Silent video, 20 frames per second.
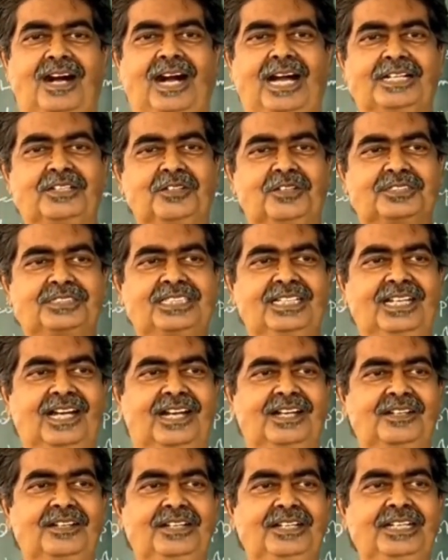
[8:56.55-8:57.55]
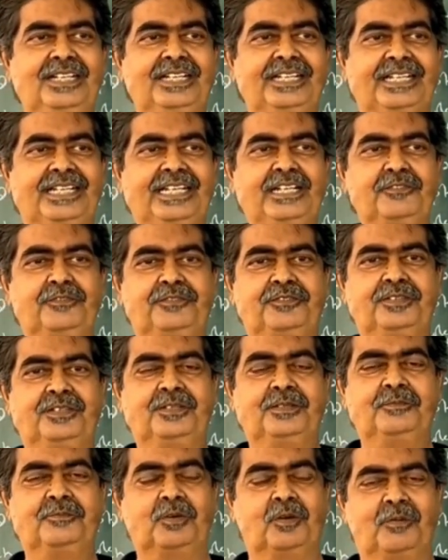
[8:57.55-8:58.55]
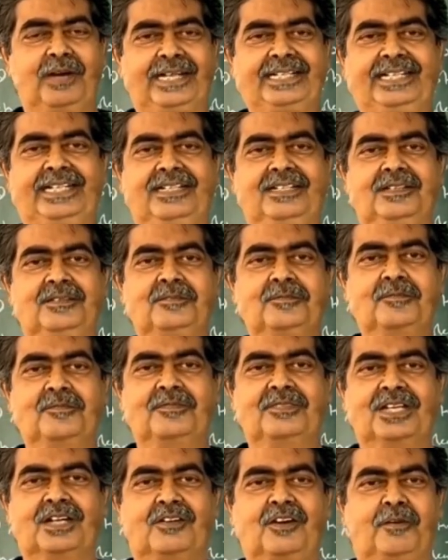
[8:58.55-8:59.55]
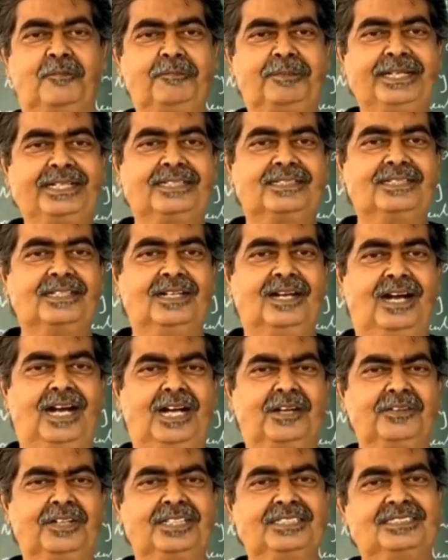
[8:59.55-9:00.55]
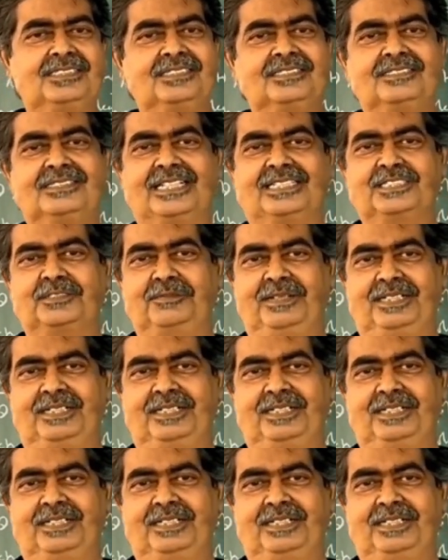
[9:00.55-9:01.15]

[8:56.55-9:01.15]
hydroxyl ion, if provided the complete ionization takes